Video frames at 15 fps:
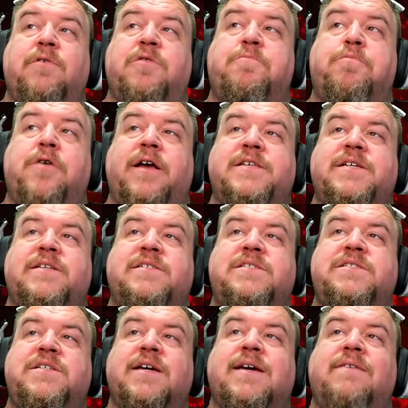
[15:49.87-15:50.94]
with
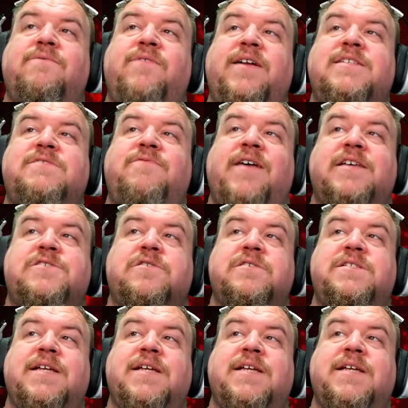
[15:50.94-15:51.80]
Presence to convince vessels